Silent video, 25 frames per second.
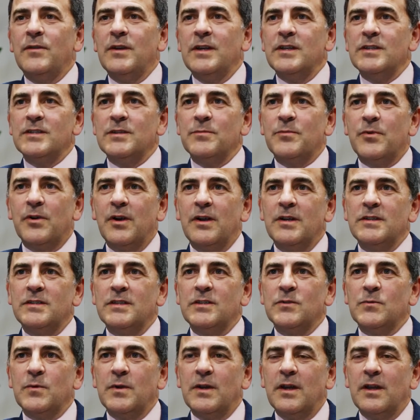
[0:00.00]
any
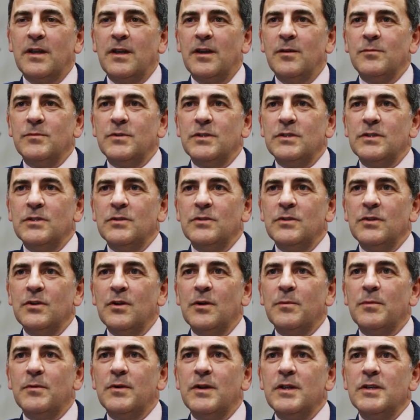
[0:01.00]
surprises when I come to do the
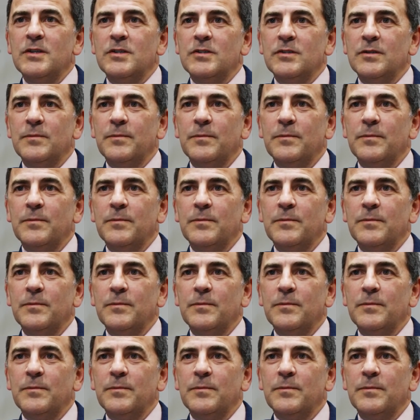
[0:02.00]
operation.